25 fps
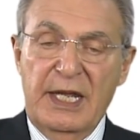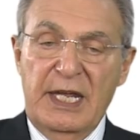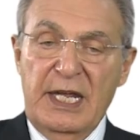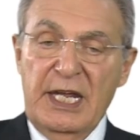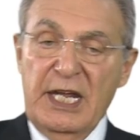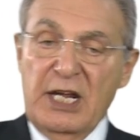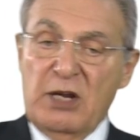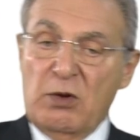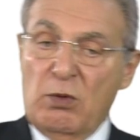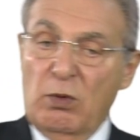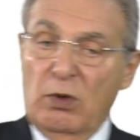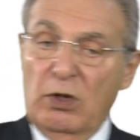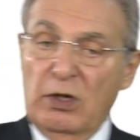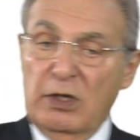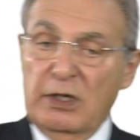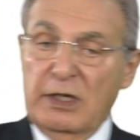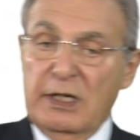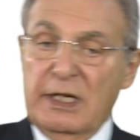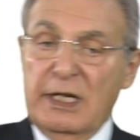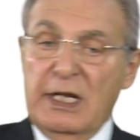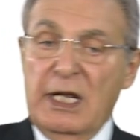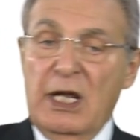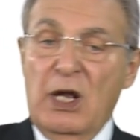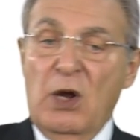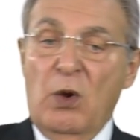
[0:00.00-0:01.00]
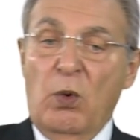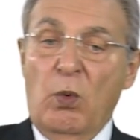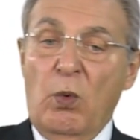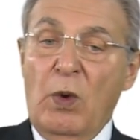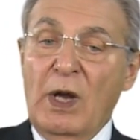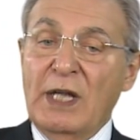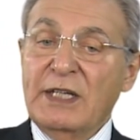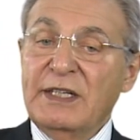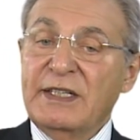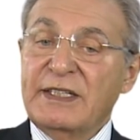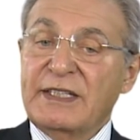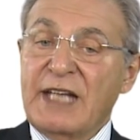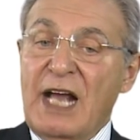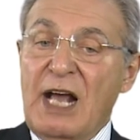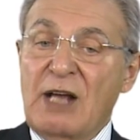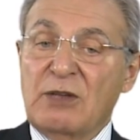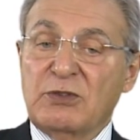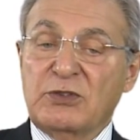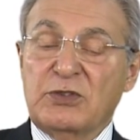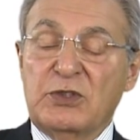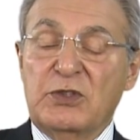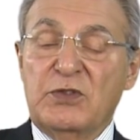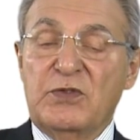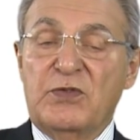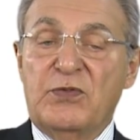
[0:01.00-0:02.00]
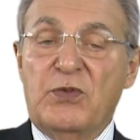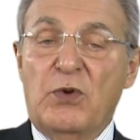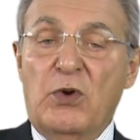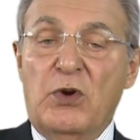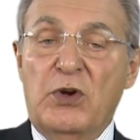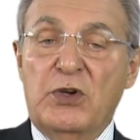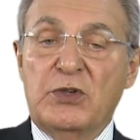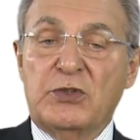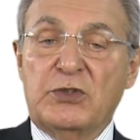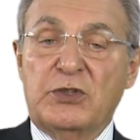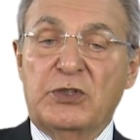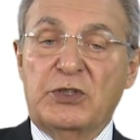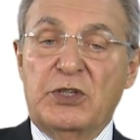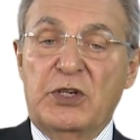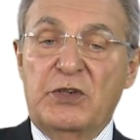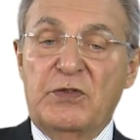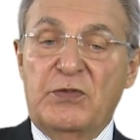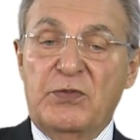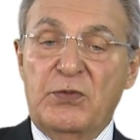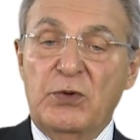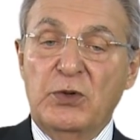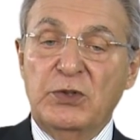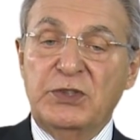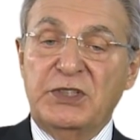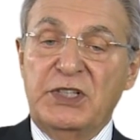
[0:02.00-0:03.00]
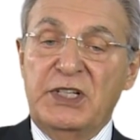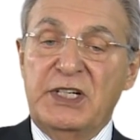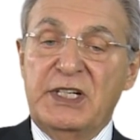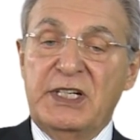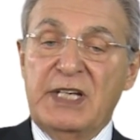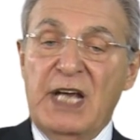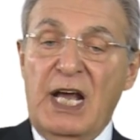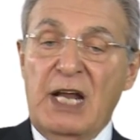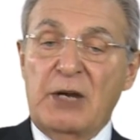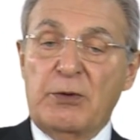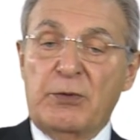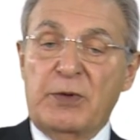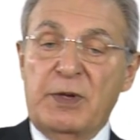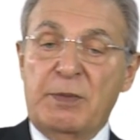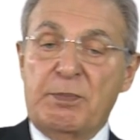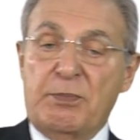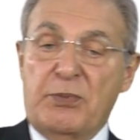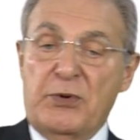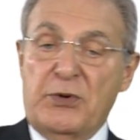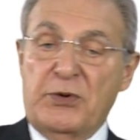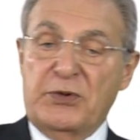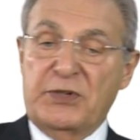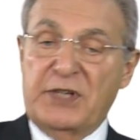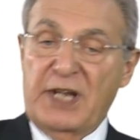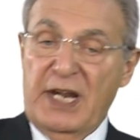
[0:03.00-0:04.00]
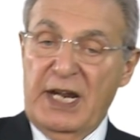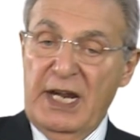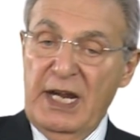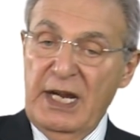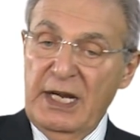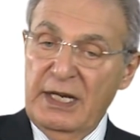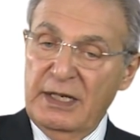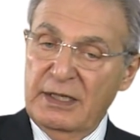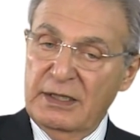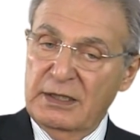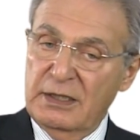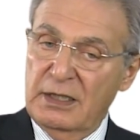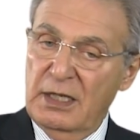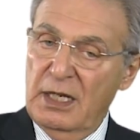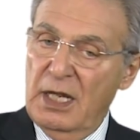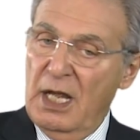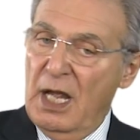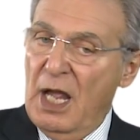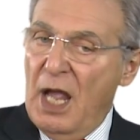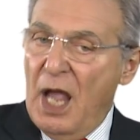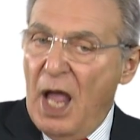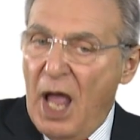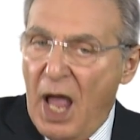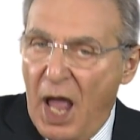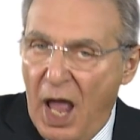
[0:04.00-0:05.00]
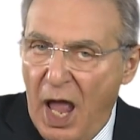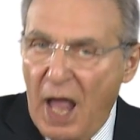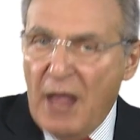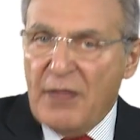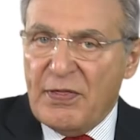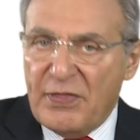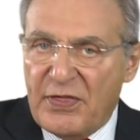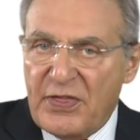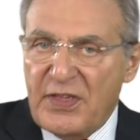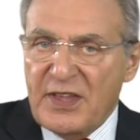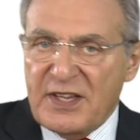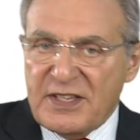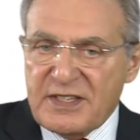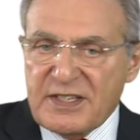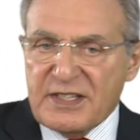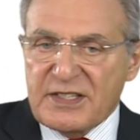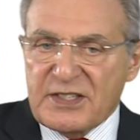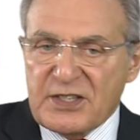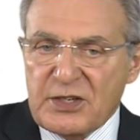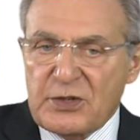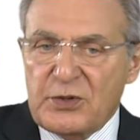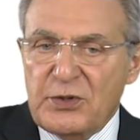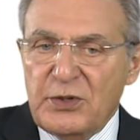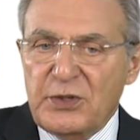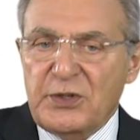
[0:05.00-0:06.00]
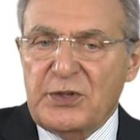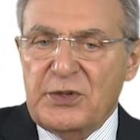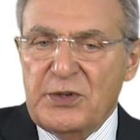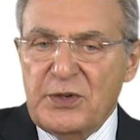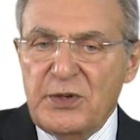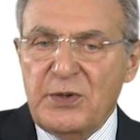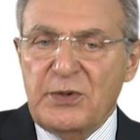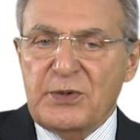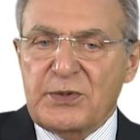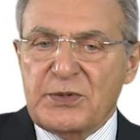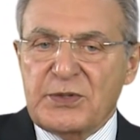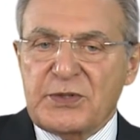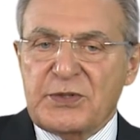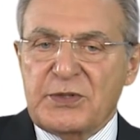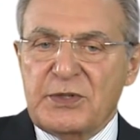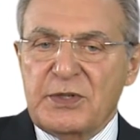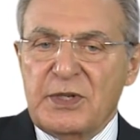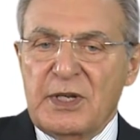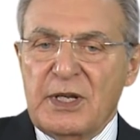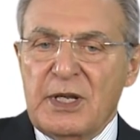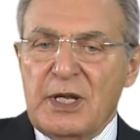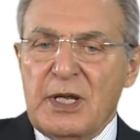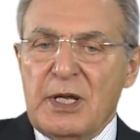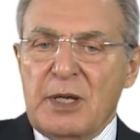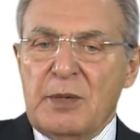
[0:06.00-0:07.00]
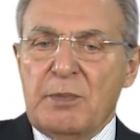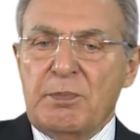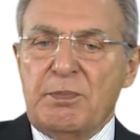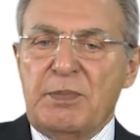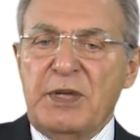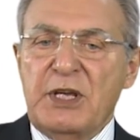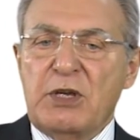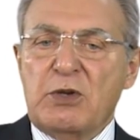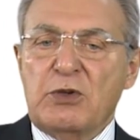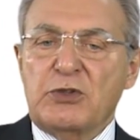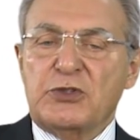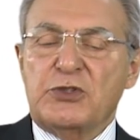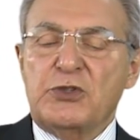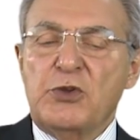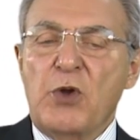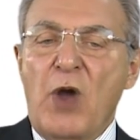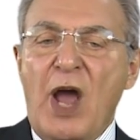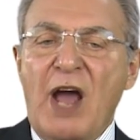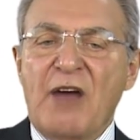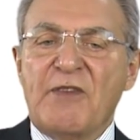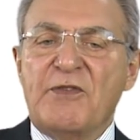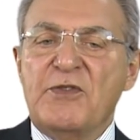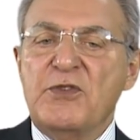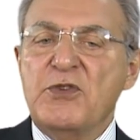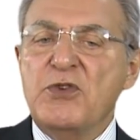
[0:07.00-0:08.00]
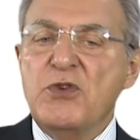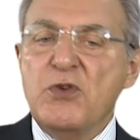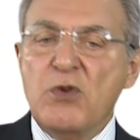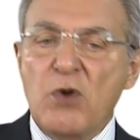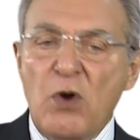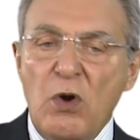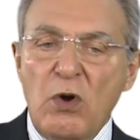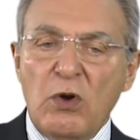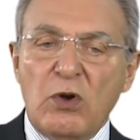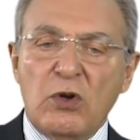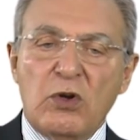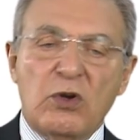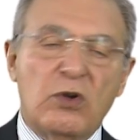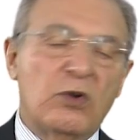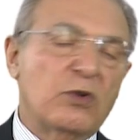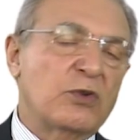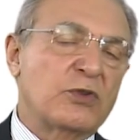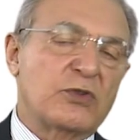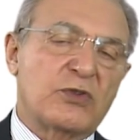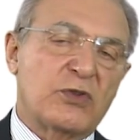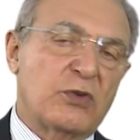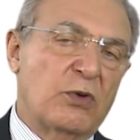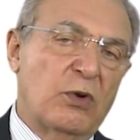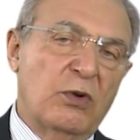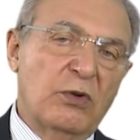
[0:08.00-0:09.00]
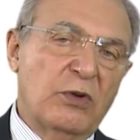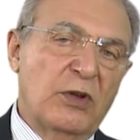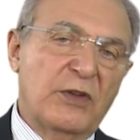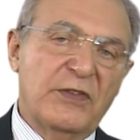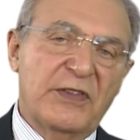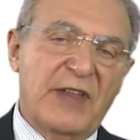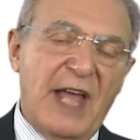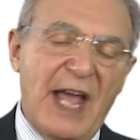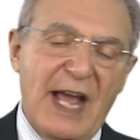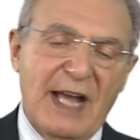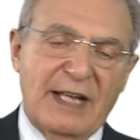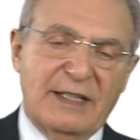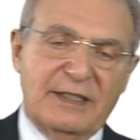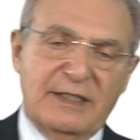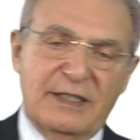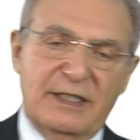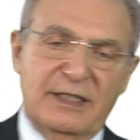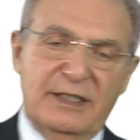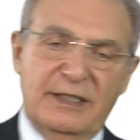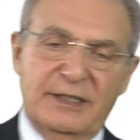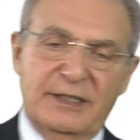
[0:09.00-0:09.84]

equal 1,440 calories per day. And this is good news because you have no control on that.